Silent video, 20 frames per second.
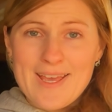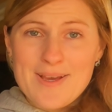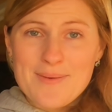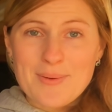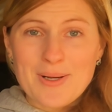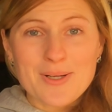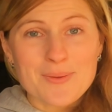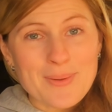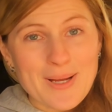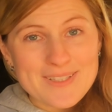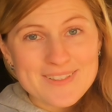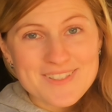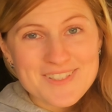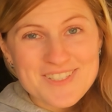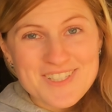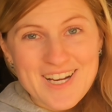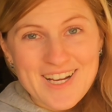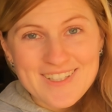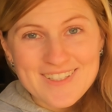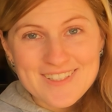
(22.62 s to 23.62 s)
welcome back to the
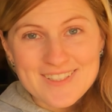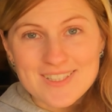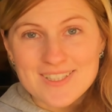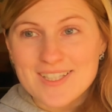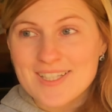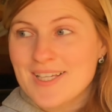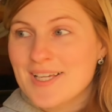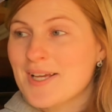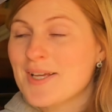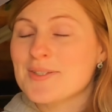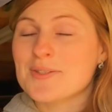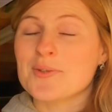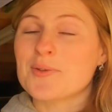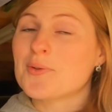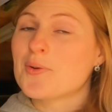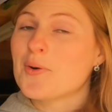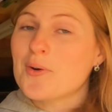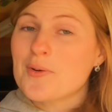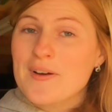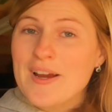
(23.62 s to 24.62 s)
channel. So
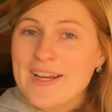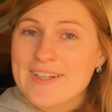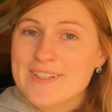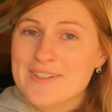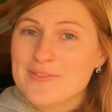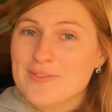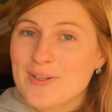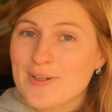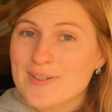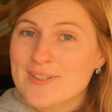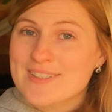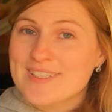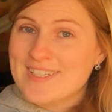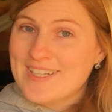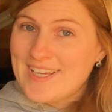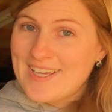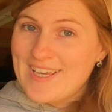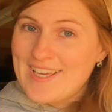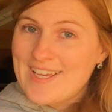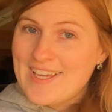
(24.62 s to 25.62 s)
no riding vlog
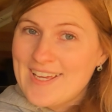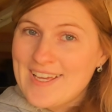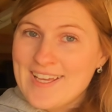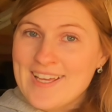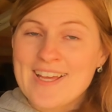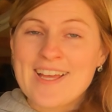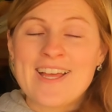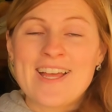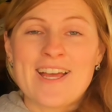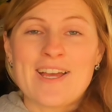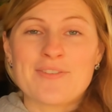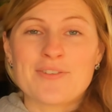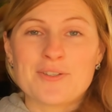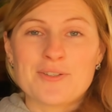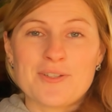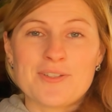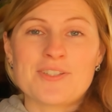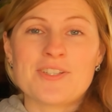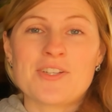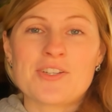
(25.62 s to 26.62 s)
today. If you're
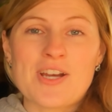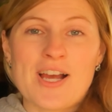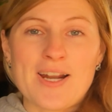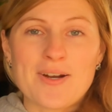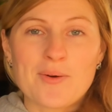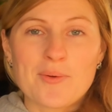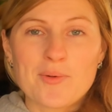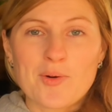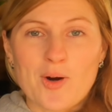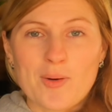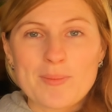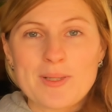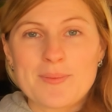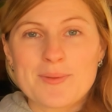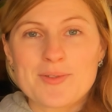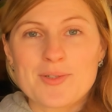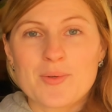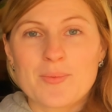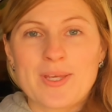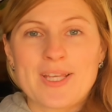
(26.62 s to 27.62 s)
new to the channel, normally
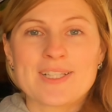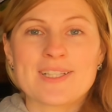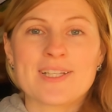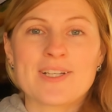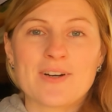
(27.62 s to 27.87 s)
we do weekly